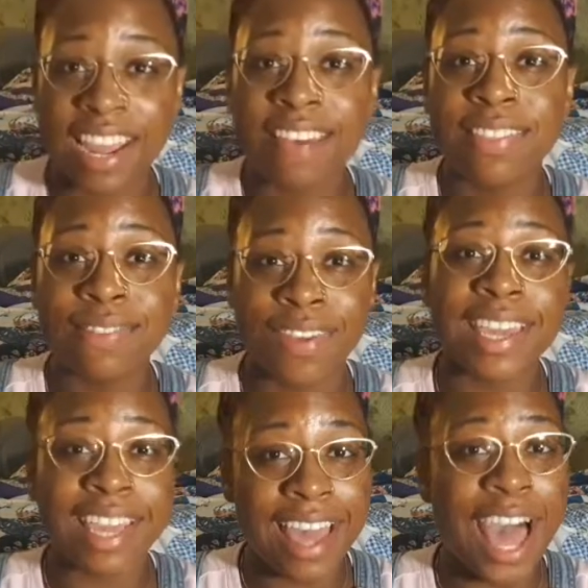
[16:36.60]
of the
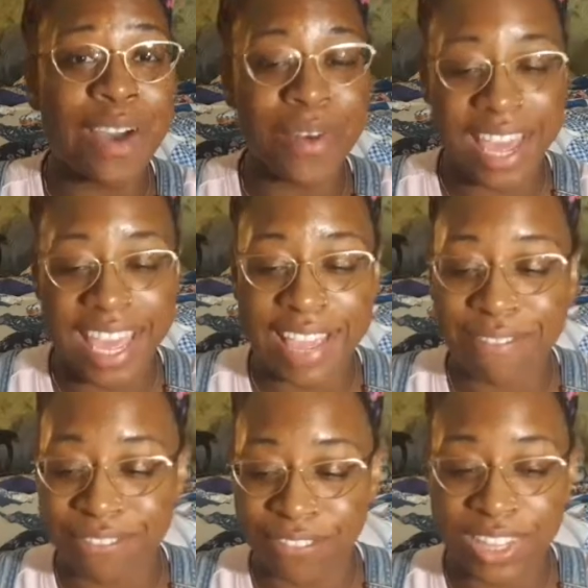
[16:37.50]
fucking highway. It
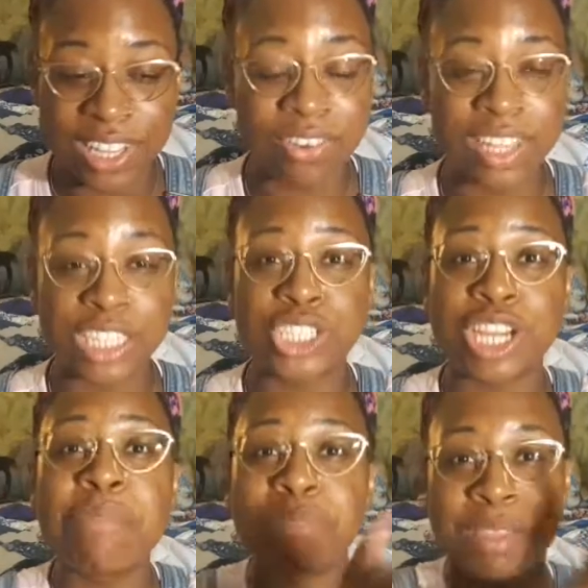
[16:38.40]
literally
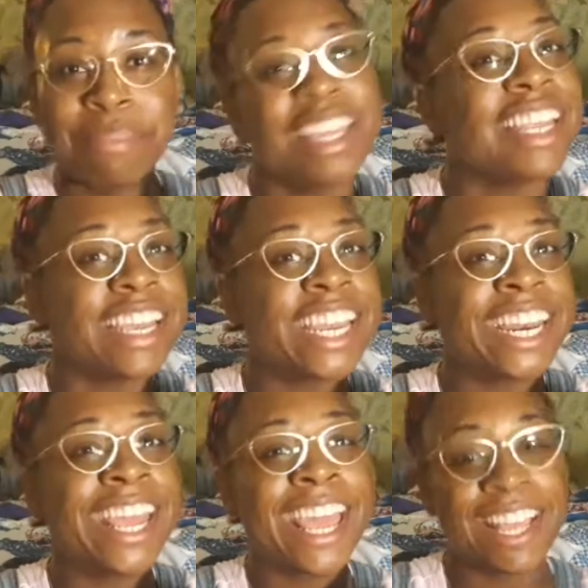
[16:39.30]
jumped the
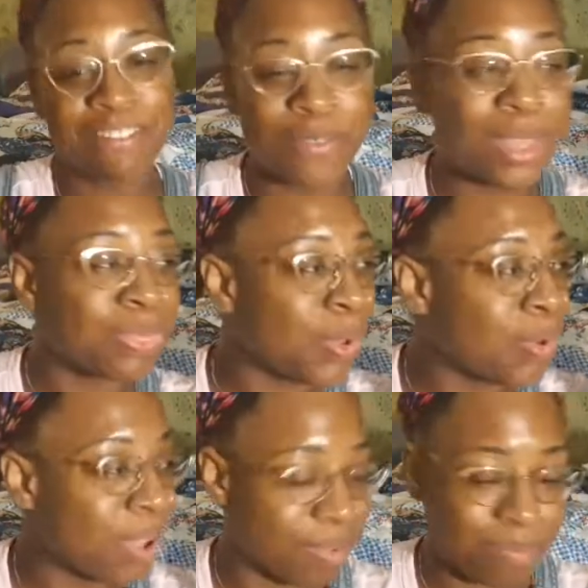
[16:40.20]
median, went
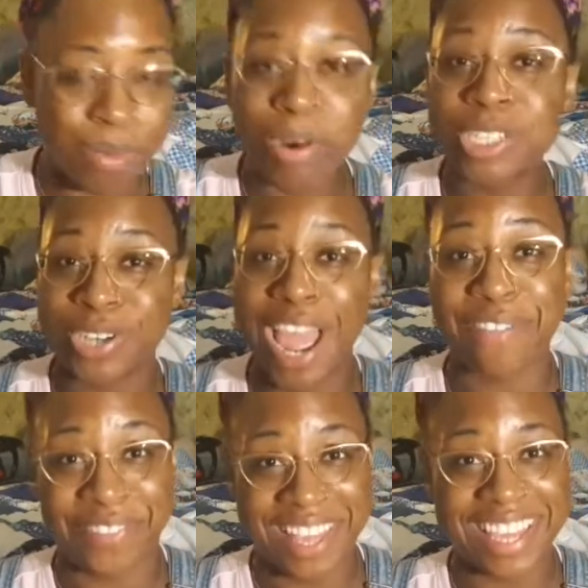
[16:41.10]
through more
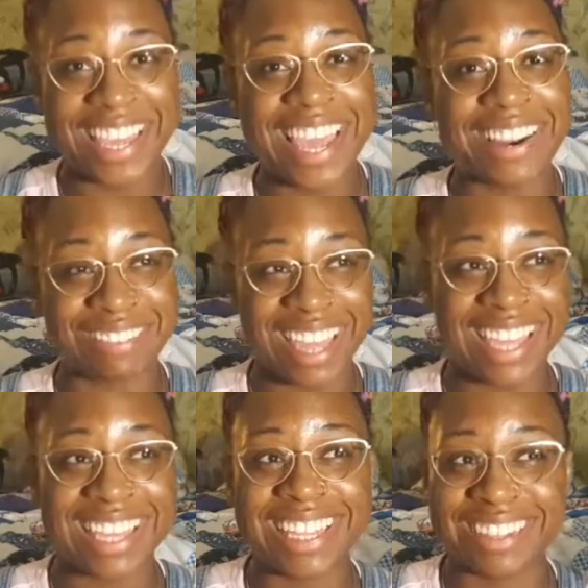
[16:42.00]
traffic, and
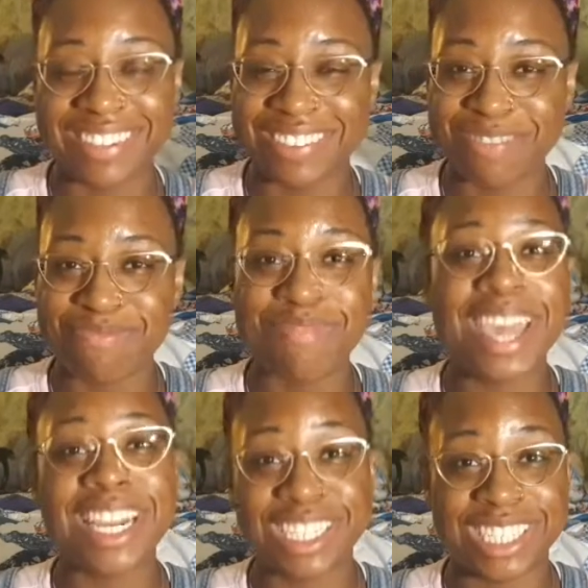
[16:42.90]
like
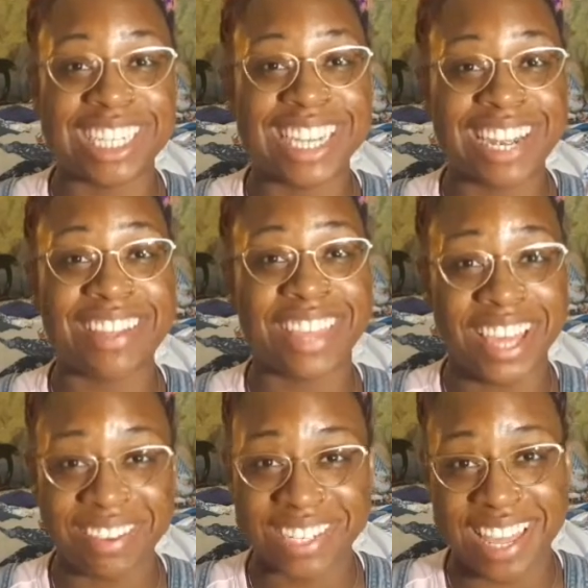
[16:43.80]
managed to get on the
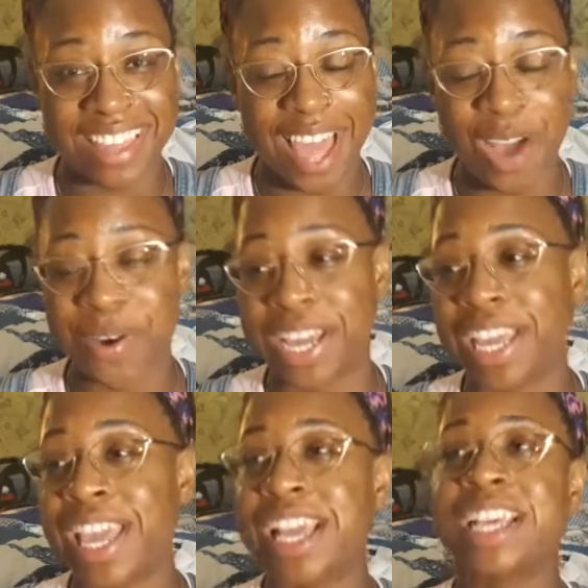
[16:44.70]
other side of the highway.
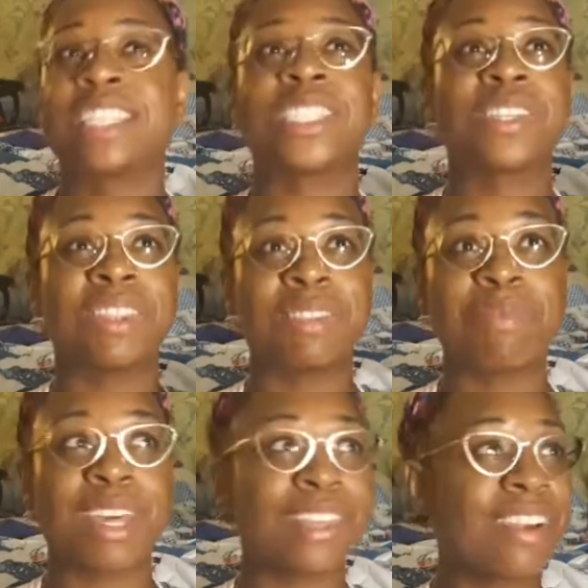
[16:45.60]
So
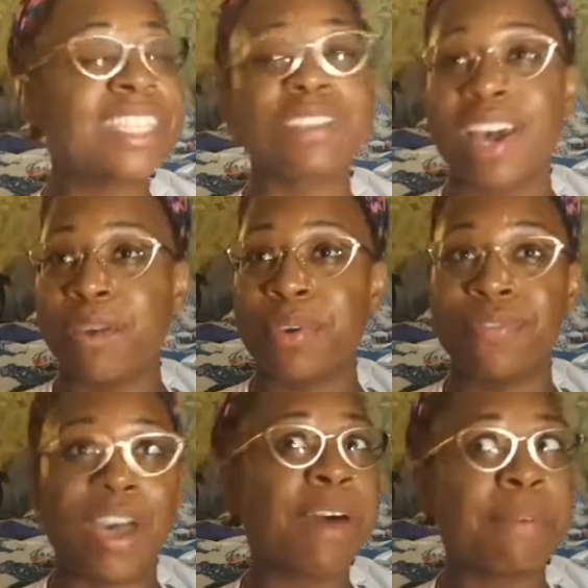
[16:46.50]
by the grace of God, we
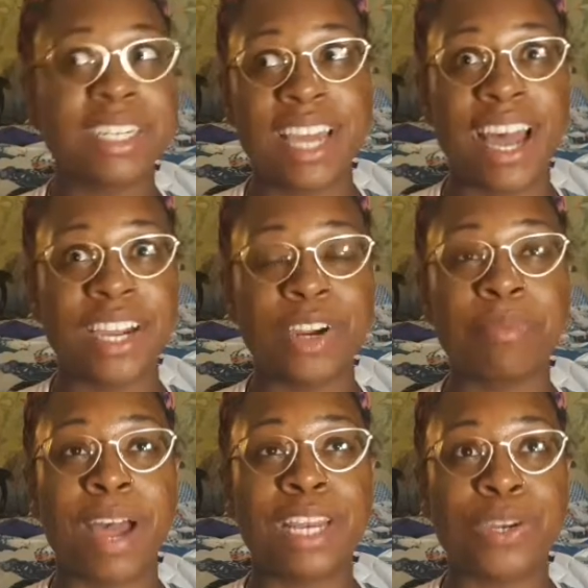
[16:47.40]
found my tire,
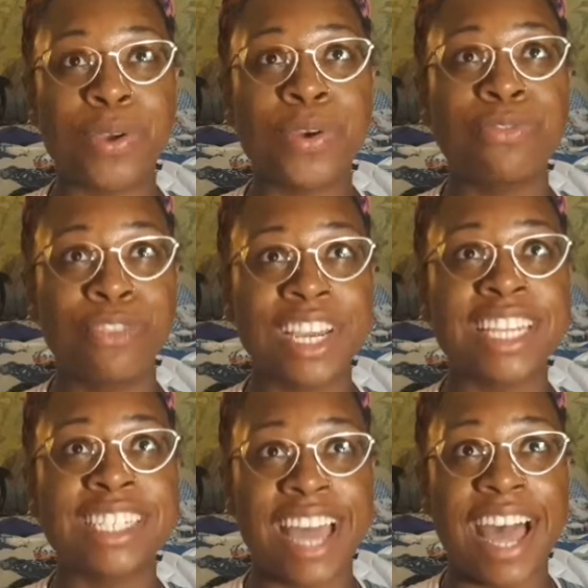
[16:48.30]
my new
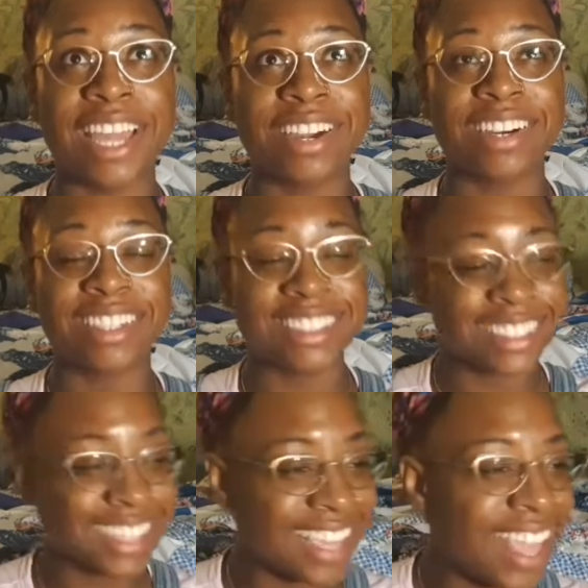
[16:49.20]
freaking
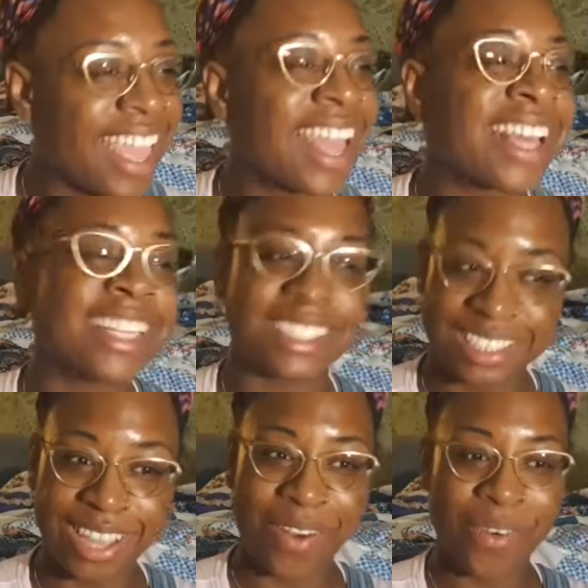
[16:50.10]
tires.
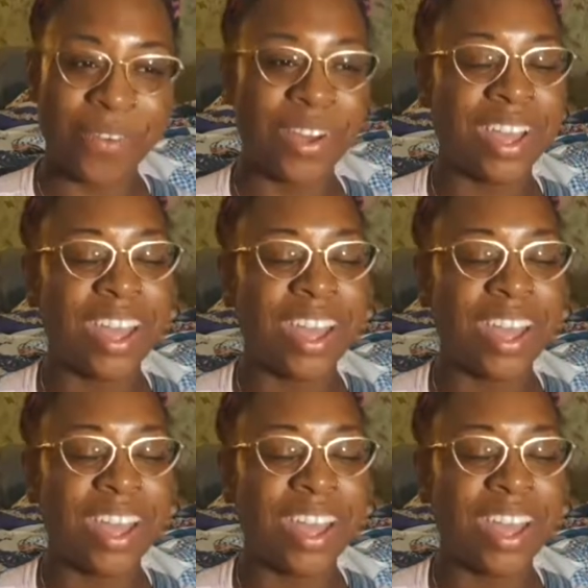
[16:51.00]
So